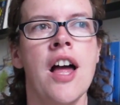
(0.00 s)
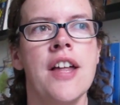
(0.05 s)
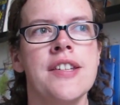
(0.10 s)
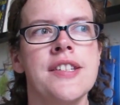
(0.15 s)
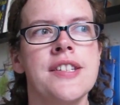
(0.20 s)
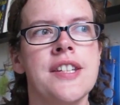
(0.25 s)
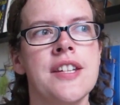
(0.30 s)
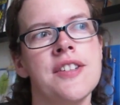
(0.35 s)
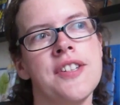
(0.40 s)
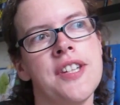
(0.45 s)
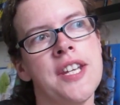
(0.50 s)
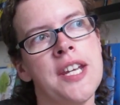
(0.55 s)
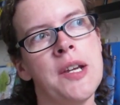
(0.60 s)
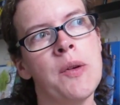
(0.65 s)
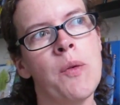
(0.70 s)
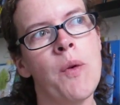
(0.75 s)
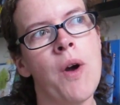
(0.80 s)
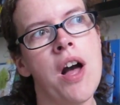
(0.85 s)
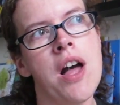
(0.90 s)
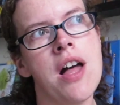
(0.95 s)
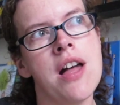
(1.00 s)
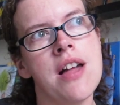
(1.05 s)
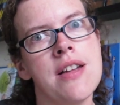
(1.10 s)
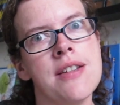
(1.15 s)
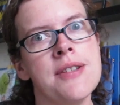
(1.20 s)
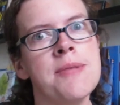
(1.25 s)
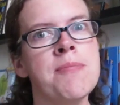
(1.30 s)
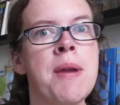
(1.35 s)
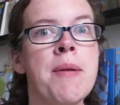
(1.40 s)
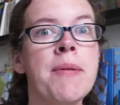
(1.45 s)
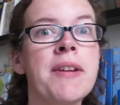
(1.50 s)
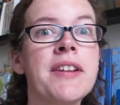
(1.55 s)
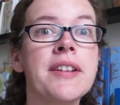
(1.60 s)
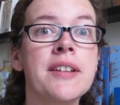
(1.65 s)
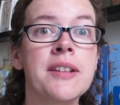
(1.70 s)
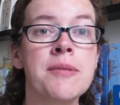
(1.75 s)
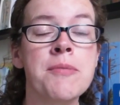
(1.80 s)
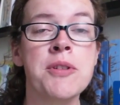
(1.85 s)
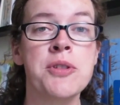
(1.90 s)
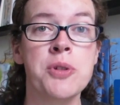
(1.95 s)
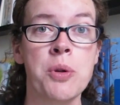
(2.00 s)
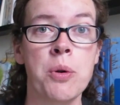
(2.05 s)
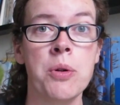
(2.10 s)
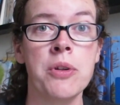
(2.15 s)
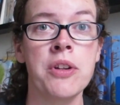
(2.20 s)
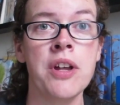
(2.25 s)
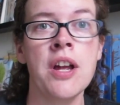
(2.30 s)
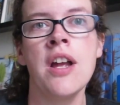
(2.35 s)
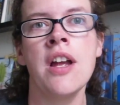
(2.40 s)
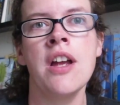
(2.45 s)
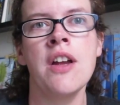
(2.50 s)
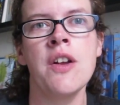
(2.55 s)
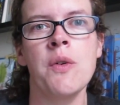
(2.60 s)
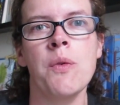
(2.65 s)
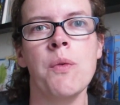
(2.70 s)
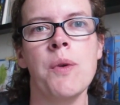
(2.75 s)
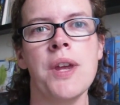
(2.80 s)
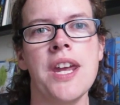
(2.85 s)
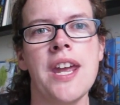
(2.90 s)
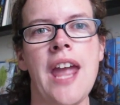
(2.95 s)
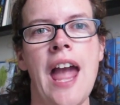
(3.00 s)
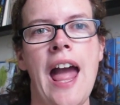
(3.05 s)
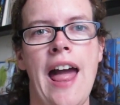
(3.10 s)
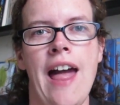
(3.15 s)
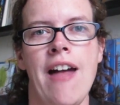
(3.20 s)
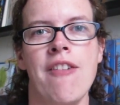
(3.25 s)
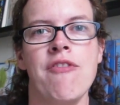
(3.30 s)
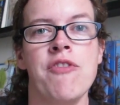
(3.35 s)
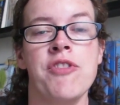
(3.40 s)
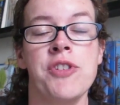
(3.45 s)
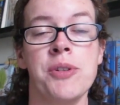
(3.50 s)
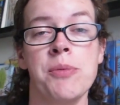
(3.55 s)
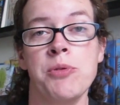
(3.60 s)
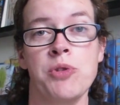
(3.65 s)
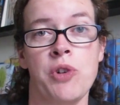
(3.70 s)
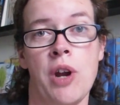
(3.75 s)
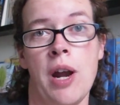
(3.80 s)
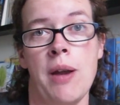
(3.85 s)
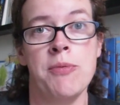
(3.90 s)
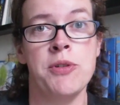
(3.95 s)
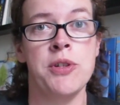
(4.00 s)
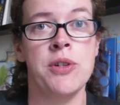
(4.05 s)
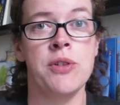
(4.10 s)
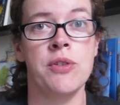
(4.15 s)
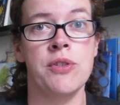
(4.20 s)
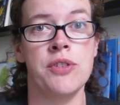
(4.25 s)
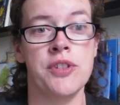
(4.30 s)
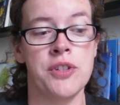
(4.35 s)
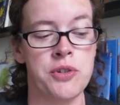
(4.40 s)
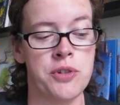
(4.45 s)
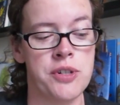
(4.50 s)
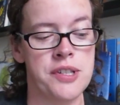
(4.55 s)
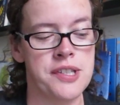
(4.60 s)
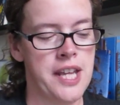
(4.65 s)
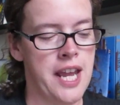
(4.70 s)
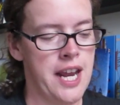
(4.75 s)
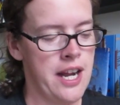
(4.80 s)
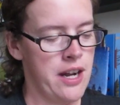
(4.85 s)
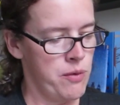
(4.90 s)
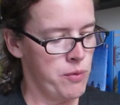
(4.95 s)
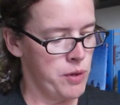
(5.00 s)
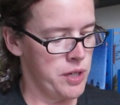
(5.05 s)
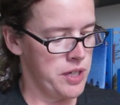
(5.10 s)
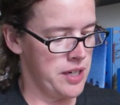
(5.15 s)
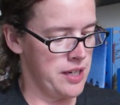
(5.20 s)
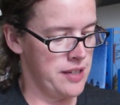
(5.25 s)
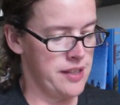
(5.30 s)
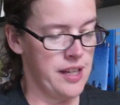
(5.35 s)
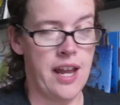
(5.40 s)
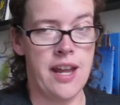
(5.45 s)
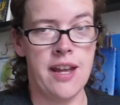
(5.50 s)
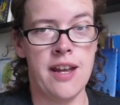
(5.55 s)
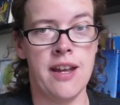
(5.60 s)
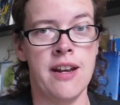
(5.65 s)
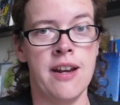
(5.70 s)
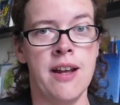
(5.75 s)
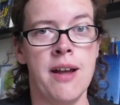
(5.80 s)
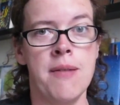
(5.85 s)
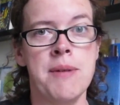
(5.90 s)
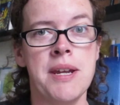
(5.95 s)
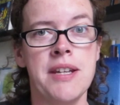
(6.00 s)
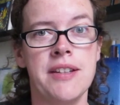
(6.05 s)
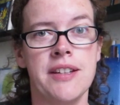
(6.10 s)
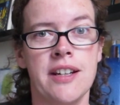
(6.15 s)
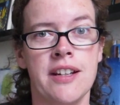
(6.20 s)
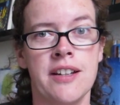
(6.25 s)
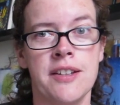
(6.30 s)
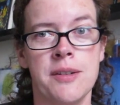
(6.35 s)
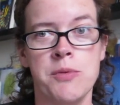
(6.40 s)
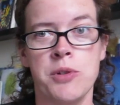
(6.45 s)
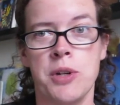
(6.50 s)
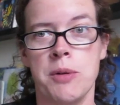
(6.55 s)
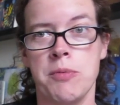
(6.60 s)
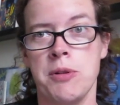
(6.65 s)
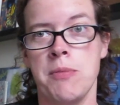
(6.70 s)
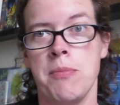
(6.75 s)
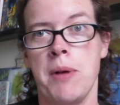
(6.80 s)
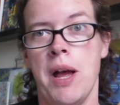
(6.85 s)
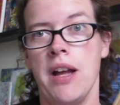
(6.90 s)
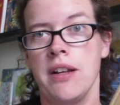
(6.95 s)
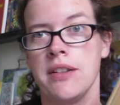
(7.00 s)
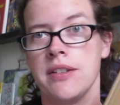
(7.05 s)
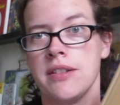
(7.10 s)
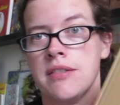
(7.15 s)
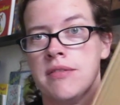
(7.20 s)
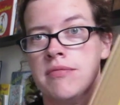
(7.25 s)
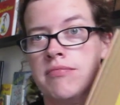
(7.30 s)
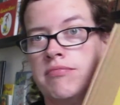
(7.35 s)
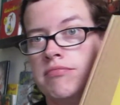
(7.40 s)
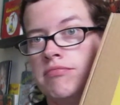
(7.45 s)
Since he was maybe six months old, we have subscribed to Citrus Lane, which is an amazing subscription box.